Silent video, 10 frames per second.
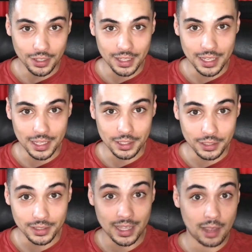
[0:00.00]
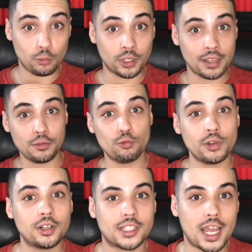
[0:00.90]
And that will give you
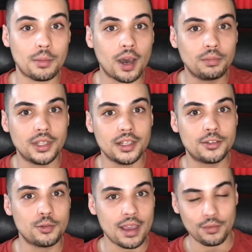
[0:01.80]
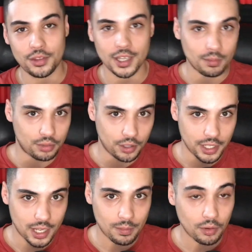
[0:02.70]
real-time updates to everything I'm
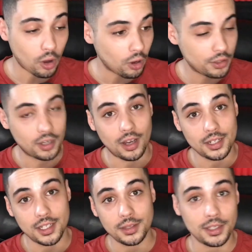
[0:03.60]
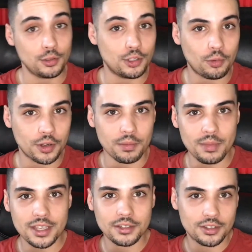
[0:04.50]
putting up, all the content that you don't want to
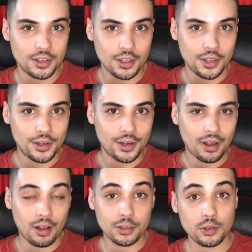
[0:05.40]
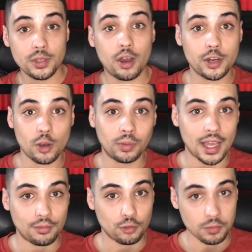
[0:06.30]
miss. Also the audio
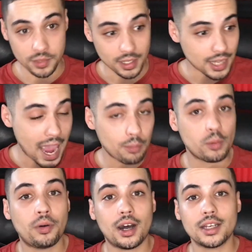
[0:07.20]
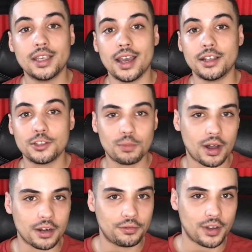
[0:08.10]
platforms, that's Apple Podcasts,
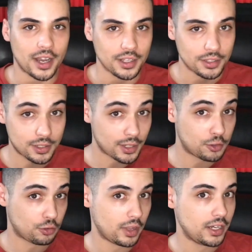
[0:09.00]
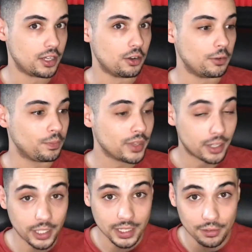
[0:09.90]
Spotify, Stitcher Radio.
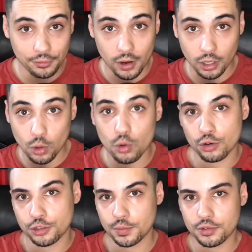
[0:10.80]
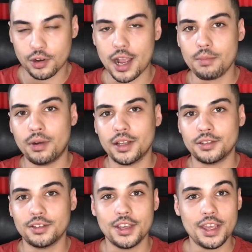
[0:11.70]
Click that follow or subscribe
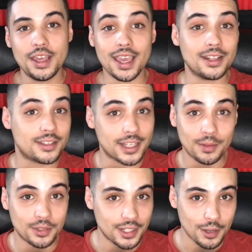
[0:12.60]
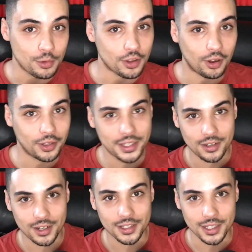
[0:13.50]
button and stay up to date with all the
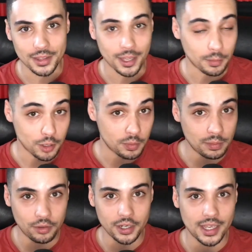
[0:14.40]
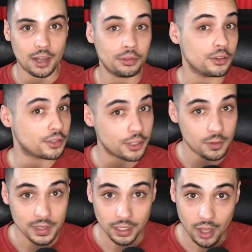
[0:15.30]
content that I'm going to be putting out. There's going to
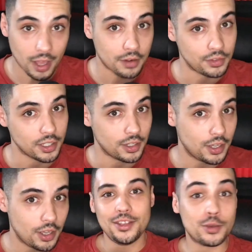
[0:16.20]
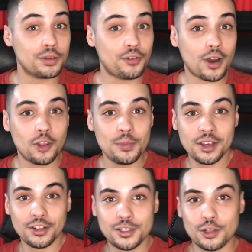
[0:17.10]
be a lot of it. You can follow me
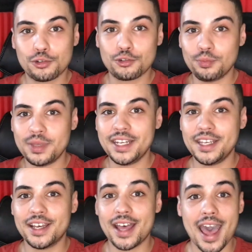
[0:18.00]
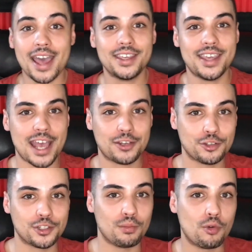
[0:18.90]
on social media at
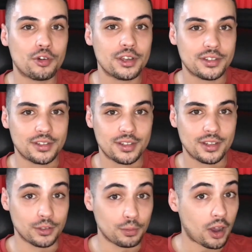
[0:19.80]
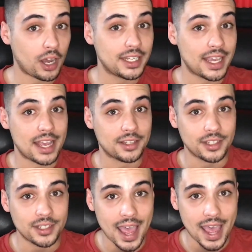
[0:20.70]
Cassius Morris. The podcast
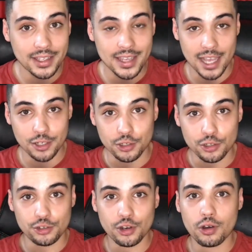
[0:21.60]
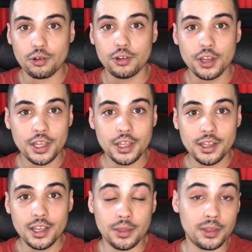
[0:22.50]
is at Cassius Show.
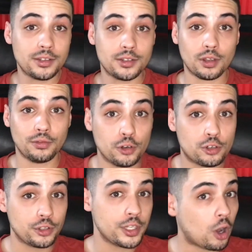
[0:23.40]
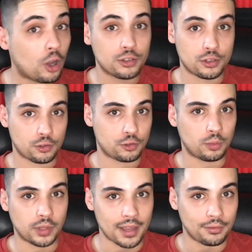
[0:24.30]
And this is on virtually all social
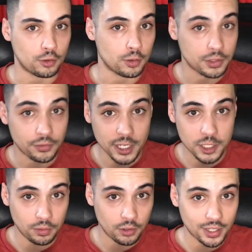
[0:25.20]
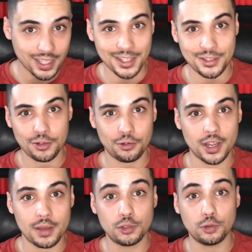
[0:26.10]
platforms, Facebook,
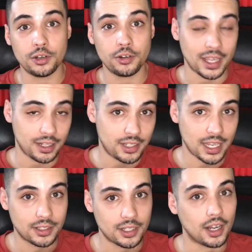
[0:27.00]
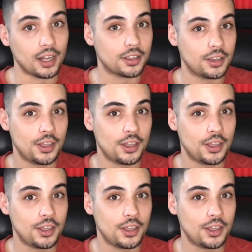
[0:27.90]
Instagram, Twitter, and TikTok.